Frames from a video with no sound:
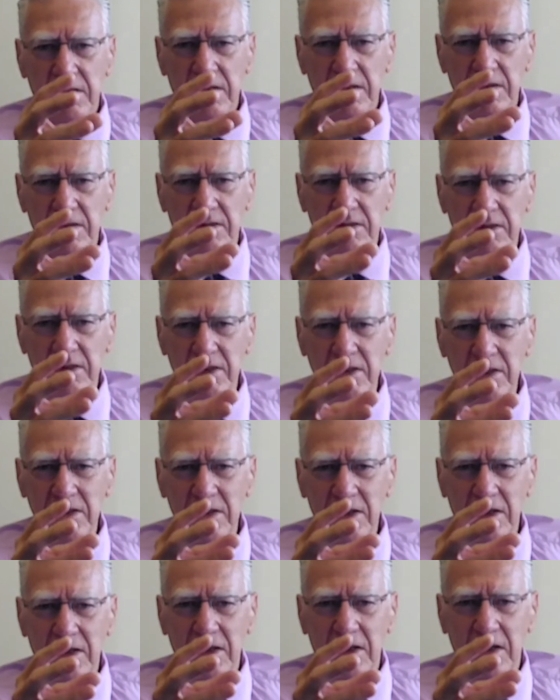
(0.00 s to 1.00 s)
You see?
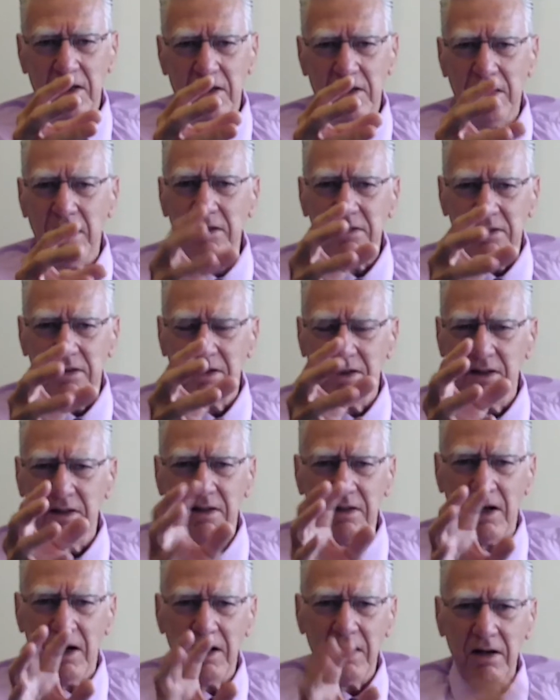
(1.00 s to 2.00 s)
That's an
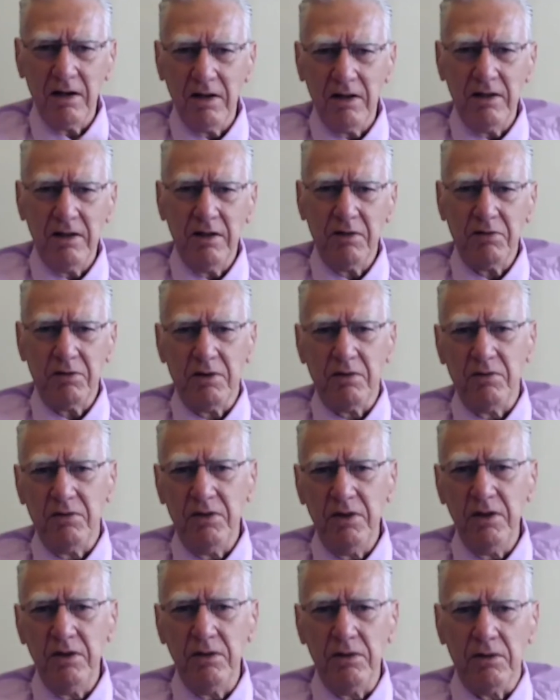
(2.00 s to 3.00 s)
entirely different
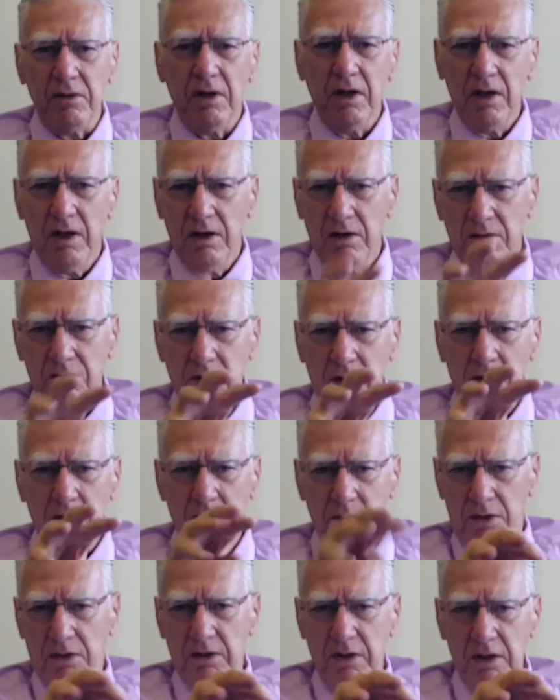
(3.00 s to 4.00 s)
view
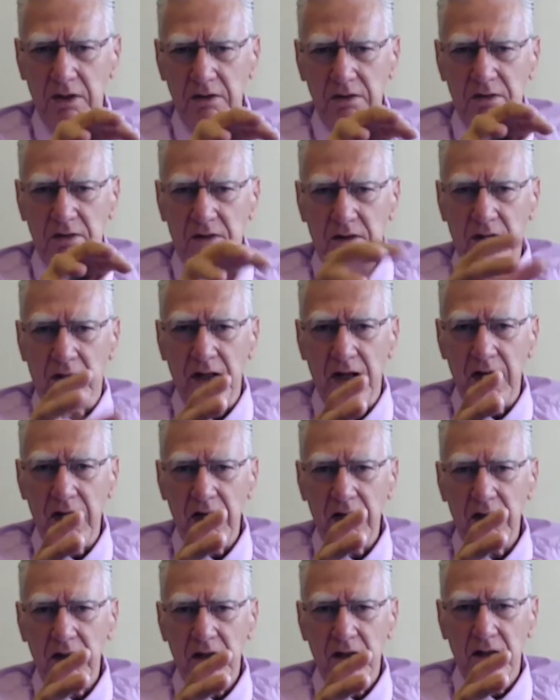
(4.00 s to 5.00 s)
from this to
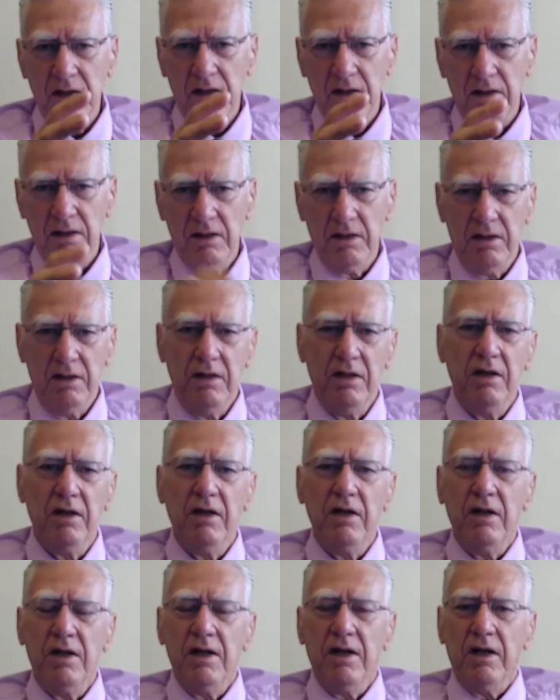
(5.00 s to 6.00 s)
that.
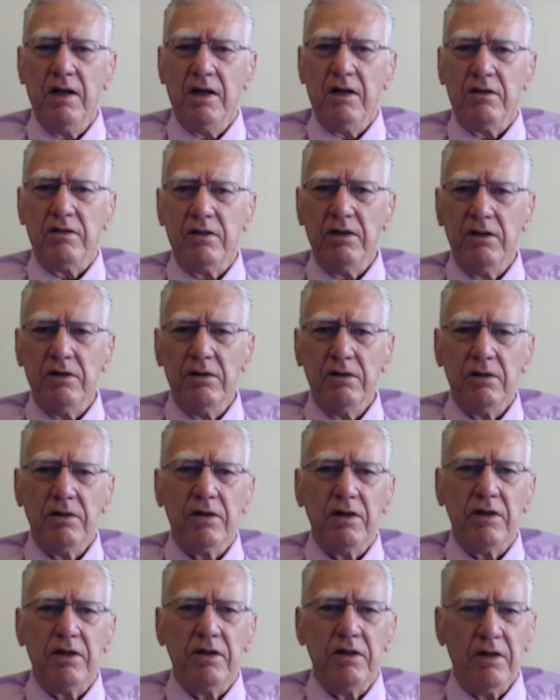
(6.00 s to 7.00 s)

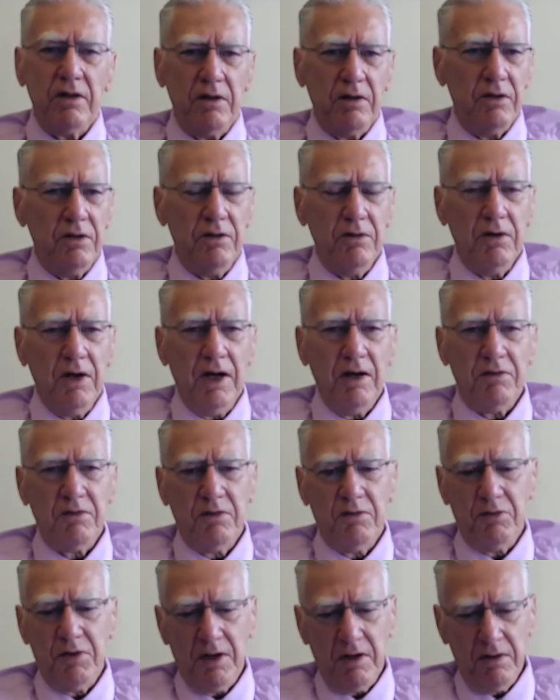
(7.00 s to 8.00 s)
So you have
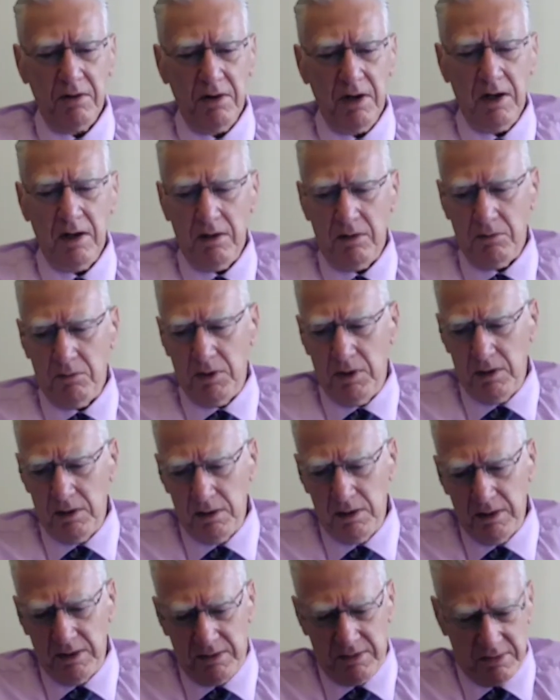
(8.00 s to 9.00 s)
to figure out,
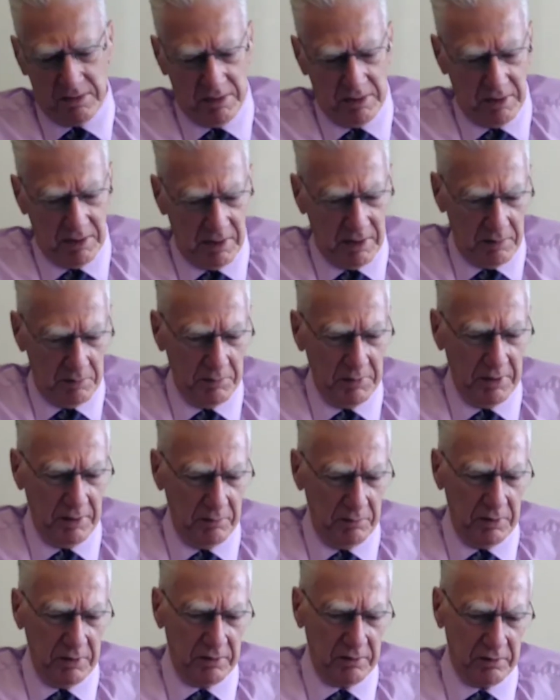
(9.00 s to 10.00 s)
well, let's see,
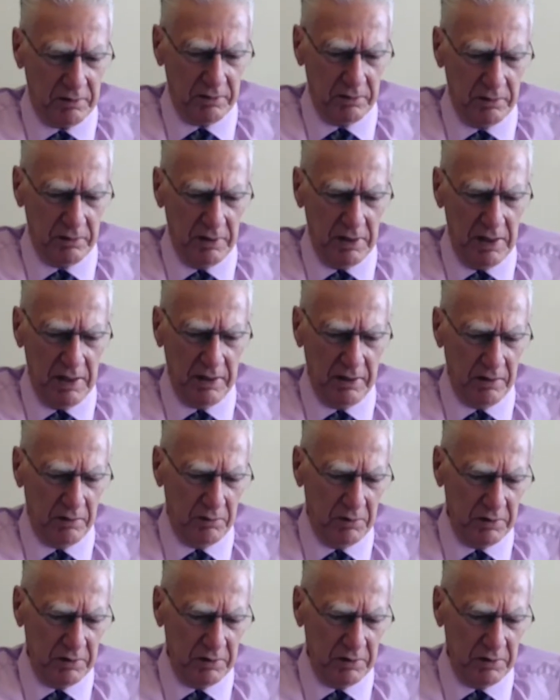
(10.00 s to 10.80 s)
what's going on here?